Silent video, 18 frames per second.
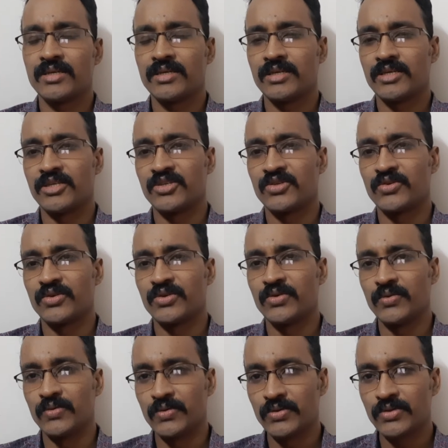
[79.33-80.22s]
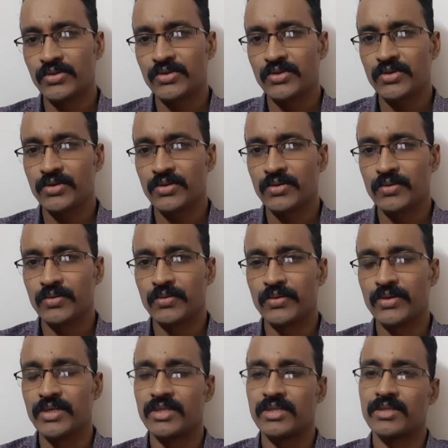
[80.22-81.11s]
introduced
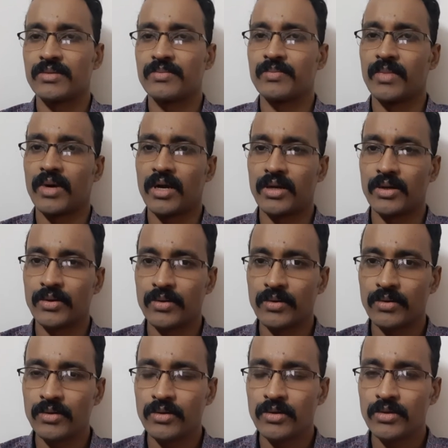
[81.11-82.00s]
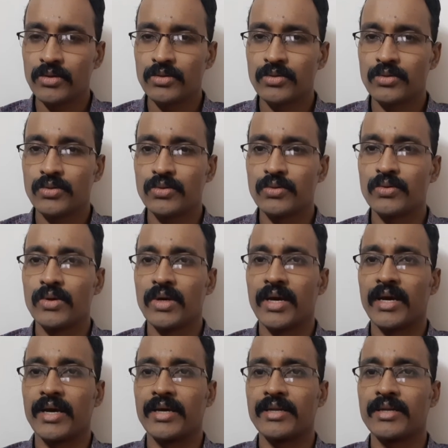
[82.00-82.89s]
with Marlowe through
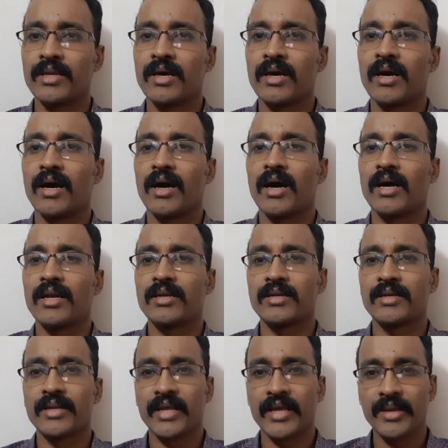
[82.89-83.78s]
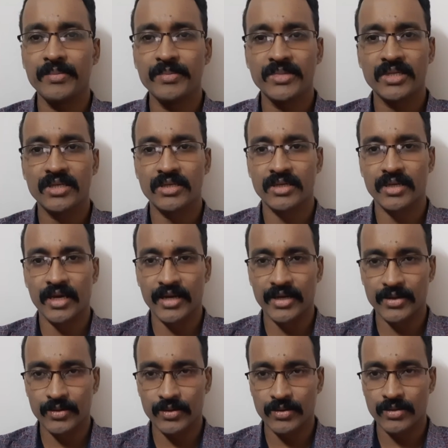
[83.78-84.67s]
an unnamed
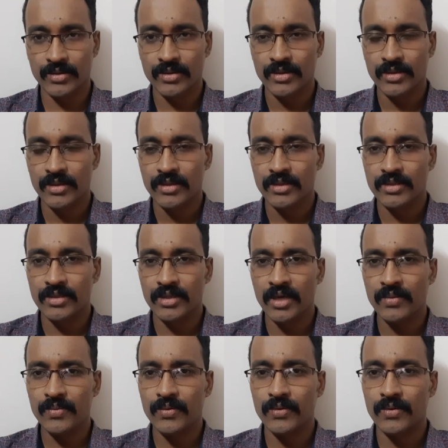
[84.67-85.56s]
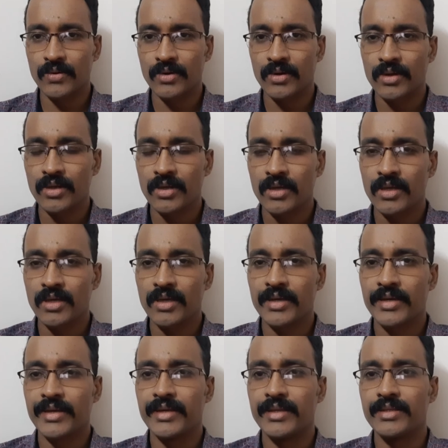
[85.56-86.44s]
narrator. Therefore,
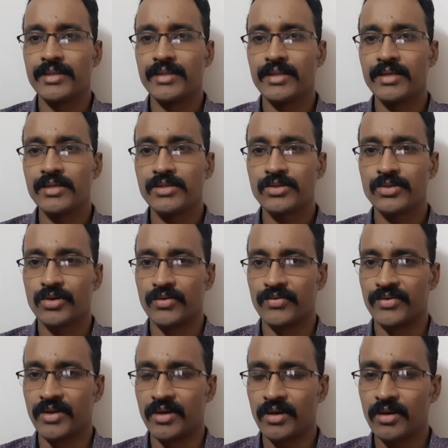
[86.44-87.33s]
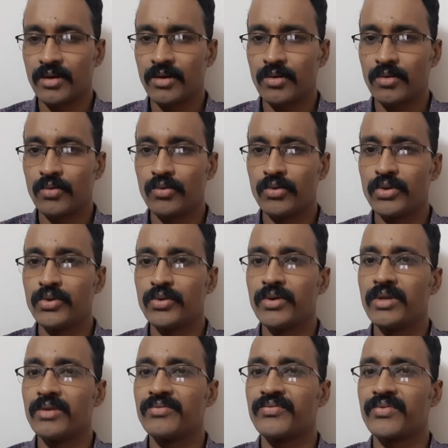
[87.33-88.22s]
in this novel, we
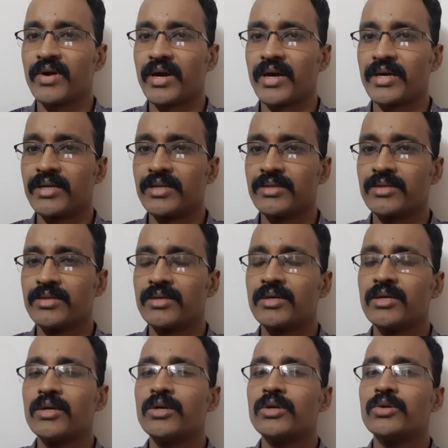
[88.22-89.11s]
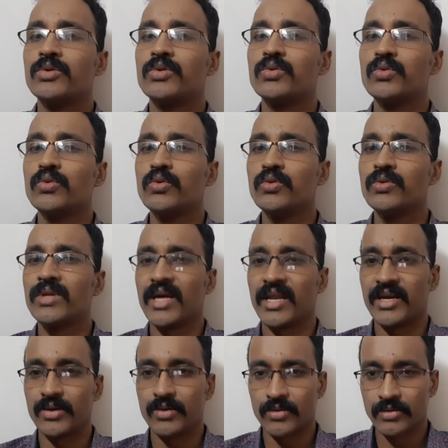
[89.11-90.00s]
will find two
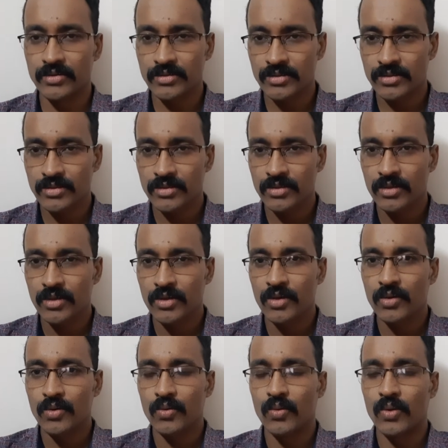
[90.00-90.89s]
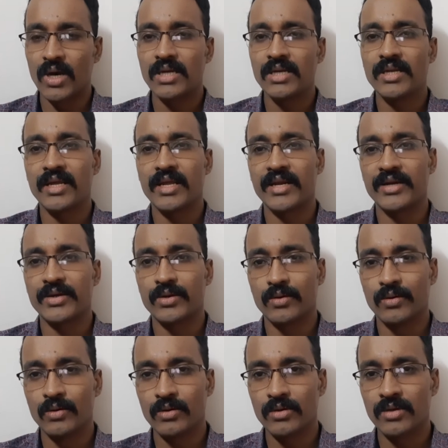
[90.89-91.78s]
narrators. One
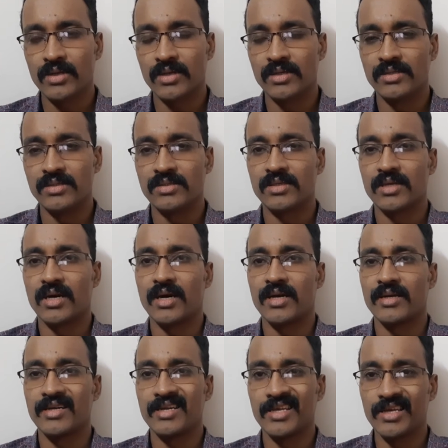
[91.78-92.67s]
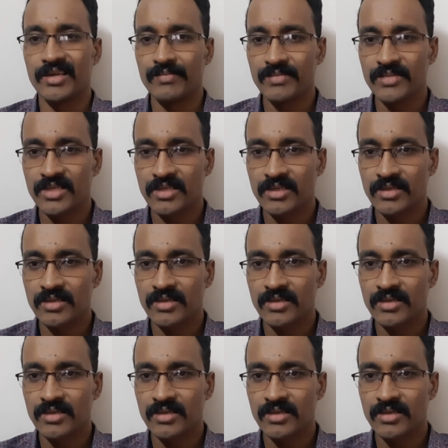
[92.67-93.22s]
narrator is unnamed